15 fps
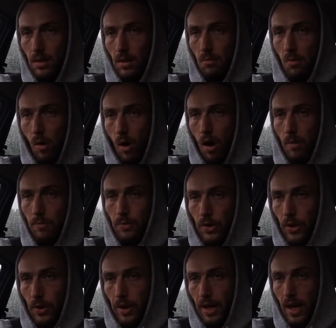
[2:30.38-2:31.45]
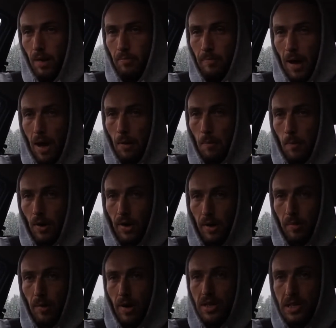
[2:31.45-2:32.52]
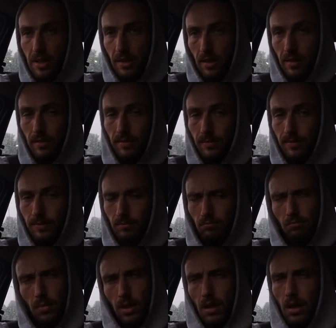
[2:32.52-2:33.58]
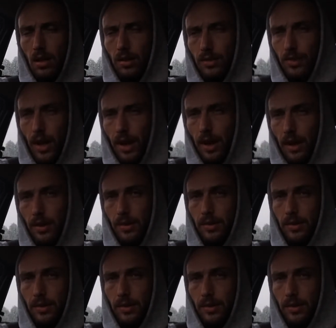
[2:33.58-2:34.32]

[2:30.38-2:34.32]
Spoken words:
what I'm doing about my depression. I don't know.